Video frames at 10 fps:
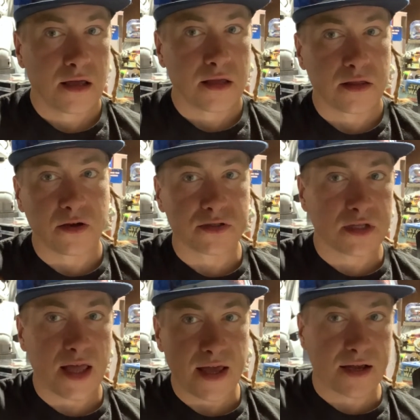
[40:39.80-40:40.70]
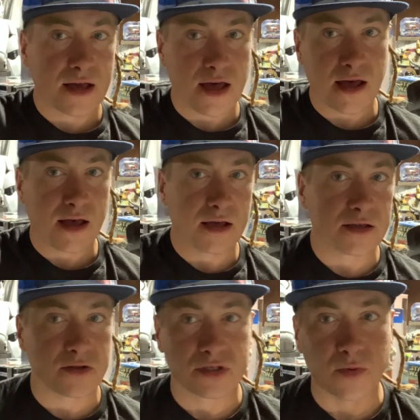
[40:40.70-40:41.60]
there's
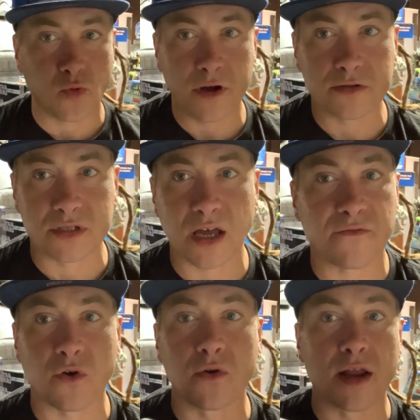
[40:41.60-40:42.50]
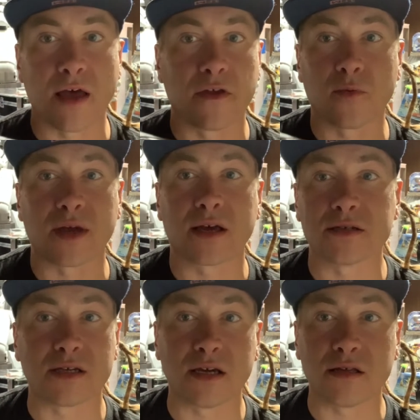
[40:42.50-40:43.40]
some weird stuff going on there
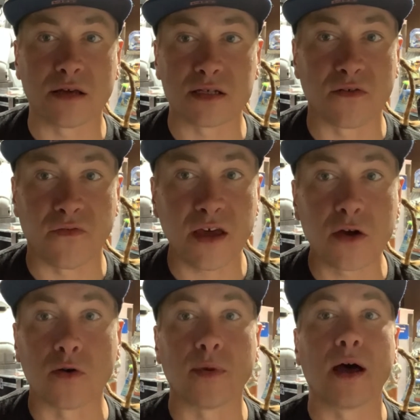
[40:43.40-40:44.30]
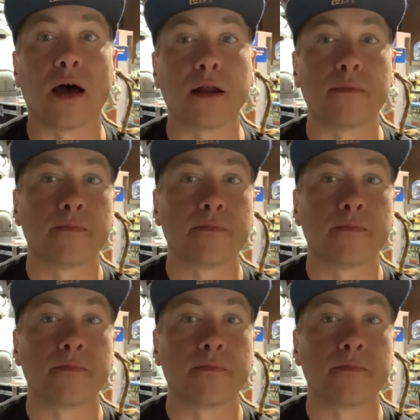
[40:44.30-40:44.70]
because he doesn't feel, but